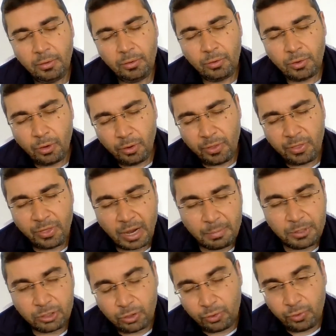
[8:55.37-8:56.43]
call the
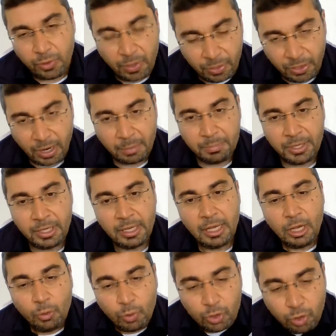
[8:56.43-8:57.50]
therapist to do the therapy.
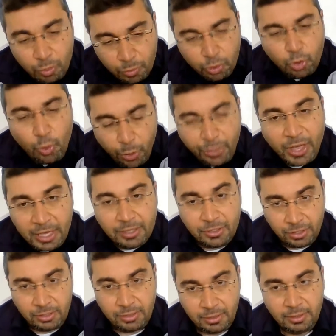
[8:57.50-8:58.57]
When you do
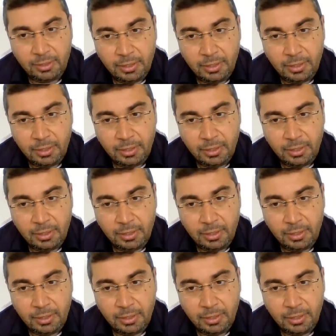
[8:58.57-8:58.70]
things